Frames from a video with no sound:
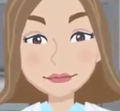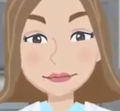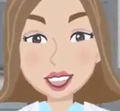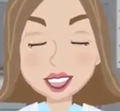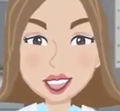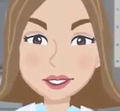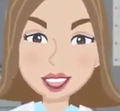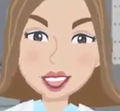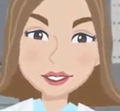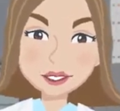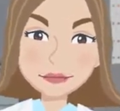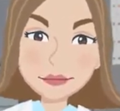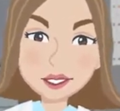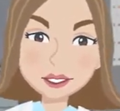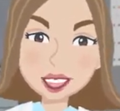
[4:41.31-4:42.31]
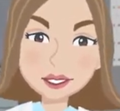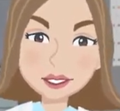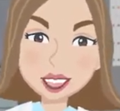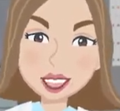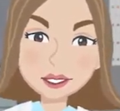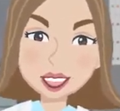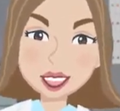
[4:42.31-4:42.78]
It is best
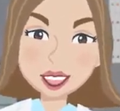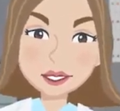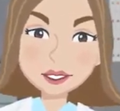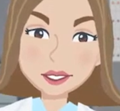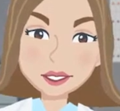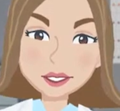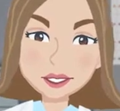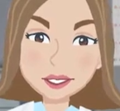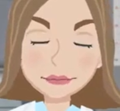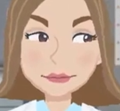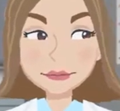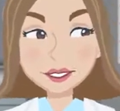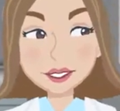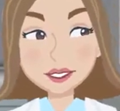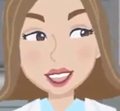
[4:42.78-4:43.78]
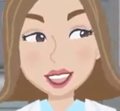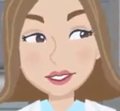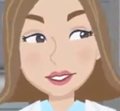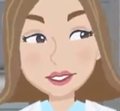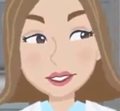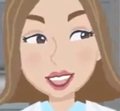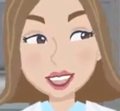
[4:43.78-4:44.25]
practice to treat your controls the
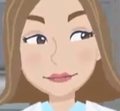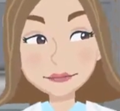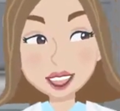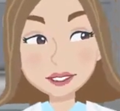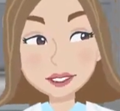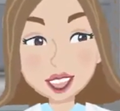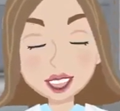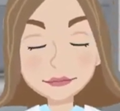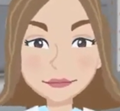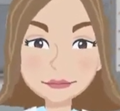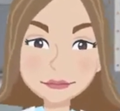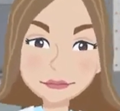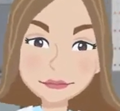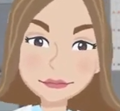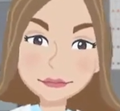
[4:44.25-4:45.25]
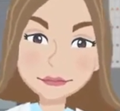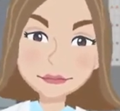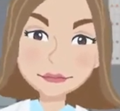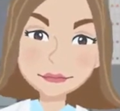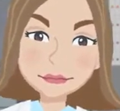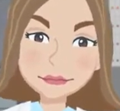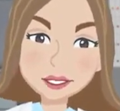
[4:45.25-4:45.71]
same as the panel.
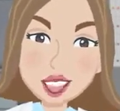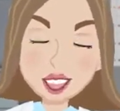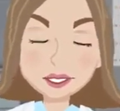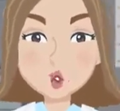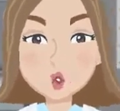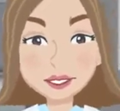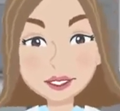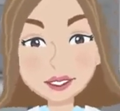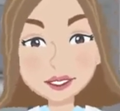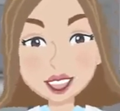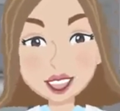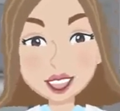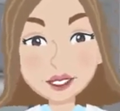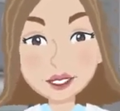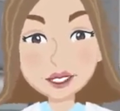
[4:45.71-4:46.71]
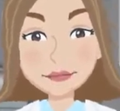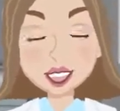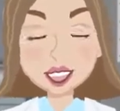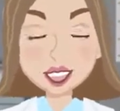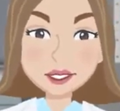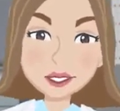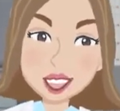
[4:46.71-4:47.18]
As you can see, there are
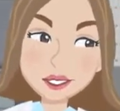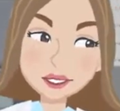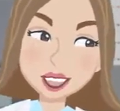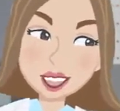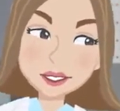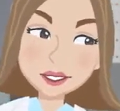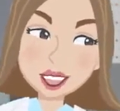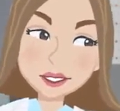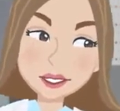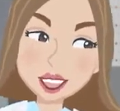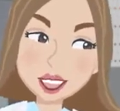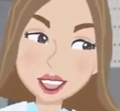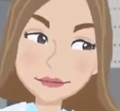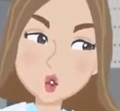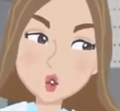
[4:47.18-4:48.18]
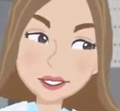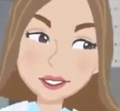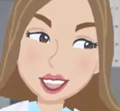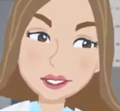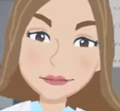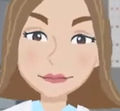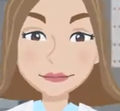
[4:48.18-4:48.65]
many aspects of staining your
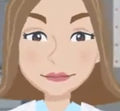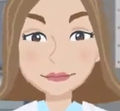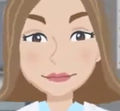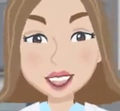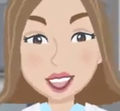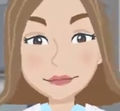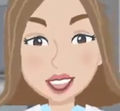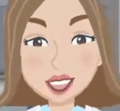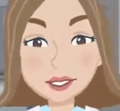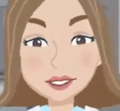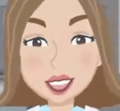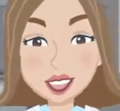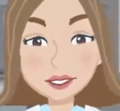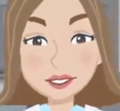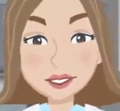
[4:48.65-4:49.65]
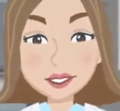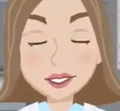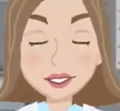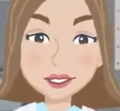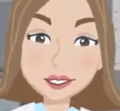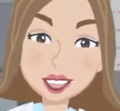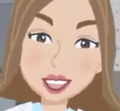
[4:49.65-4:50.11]
cells that may affect your
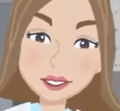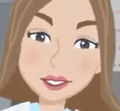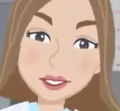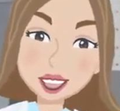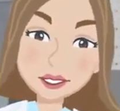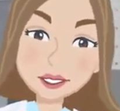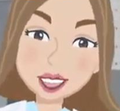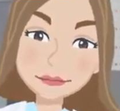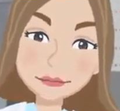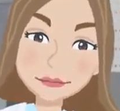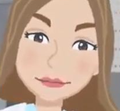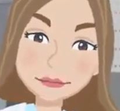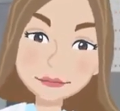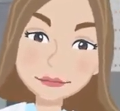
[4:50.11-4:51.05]
marker's resolution.